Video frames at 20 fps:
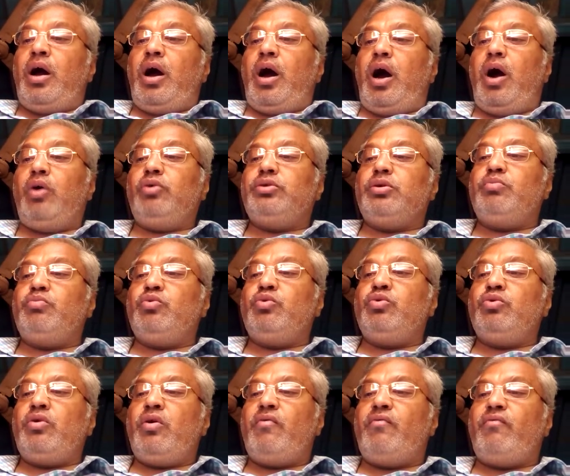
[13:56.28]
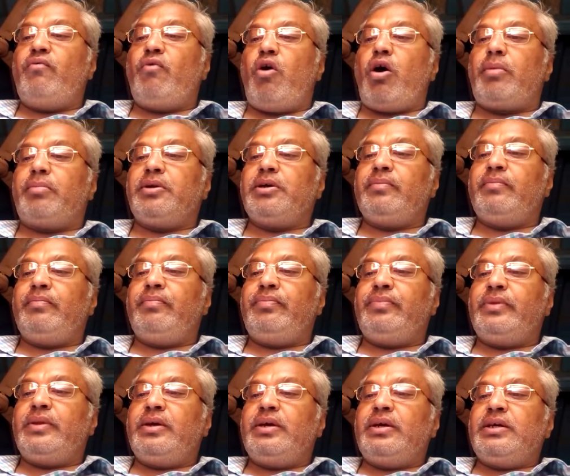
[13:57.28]
How the moon formed.
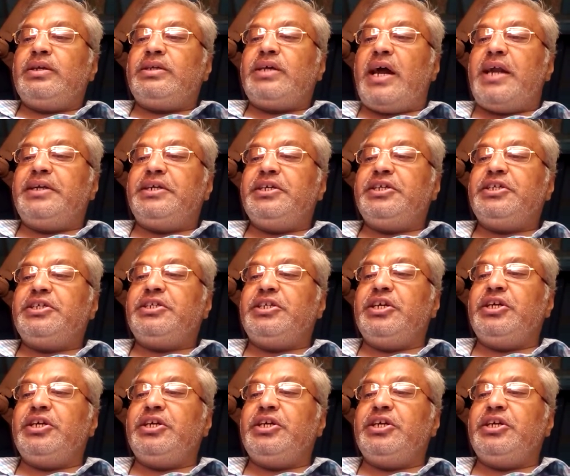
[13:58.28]
Scientists